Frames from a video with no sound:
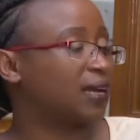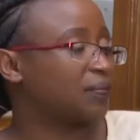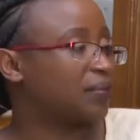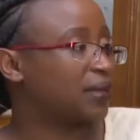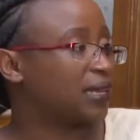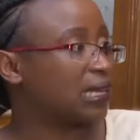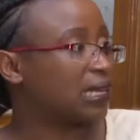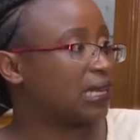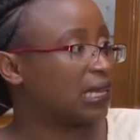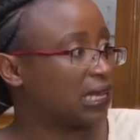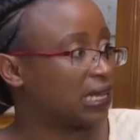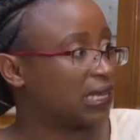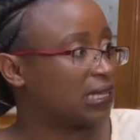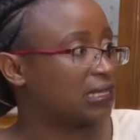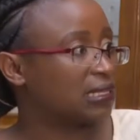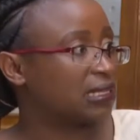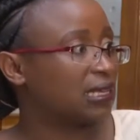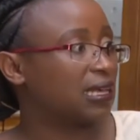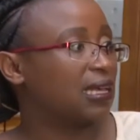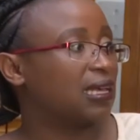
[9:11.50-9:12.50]
a bit
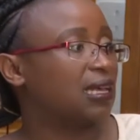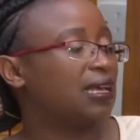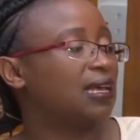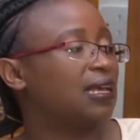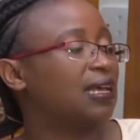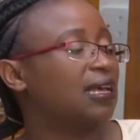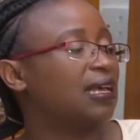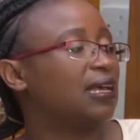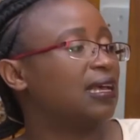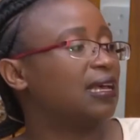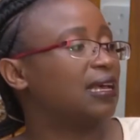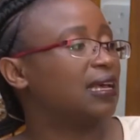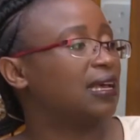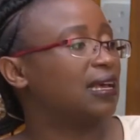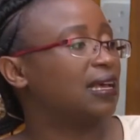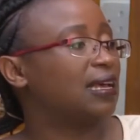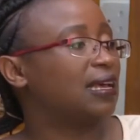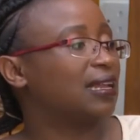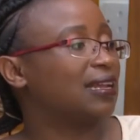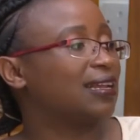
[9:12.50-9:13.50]
late
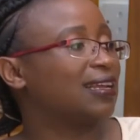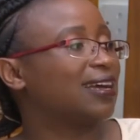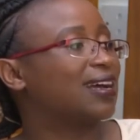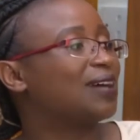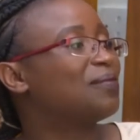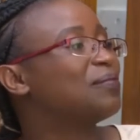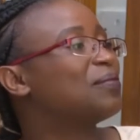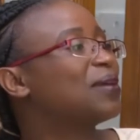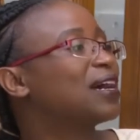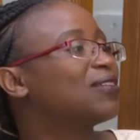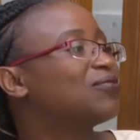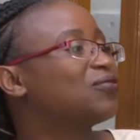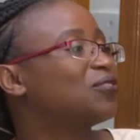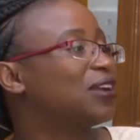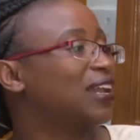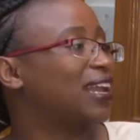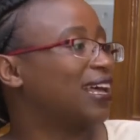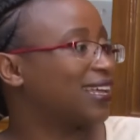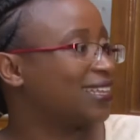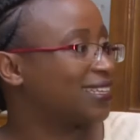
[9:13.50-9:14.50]
and come back for
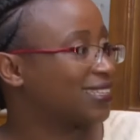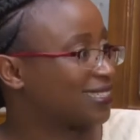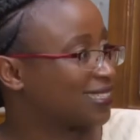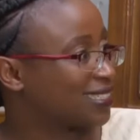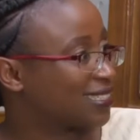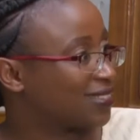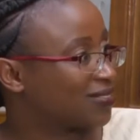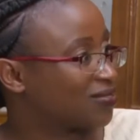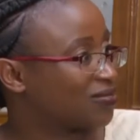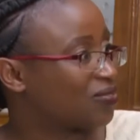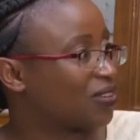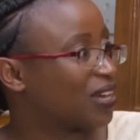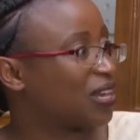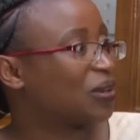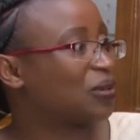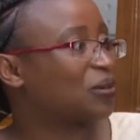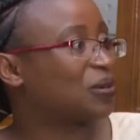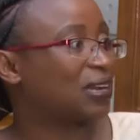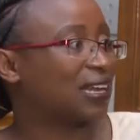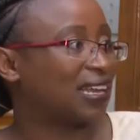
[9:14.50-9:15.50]
lunch, for a
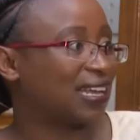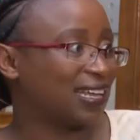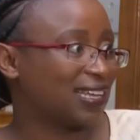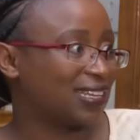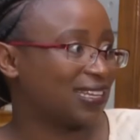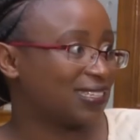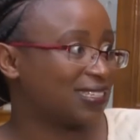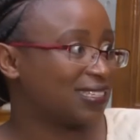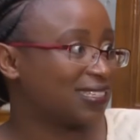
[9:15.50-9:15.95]
long lunch.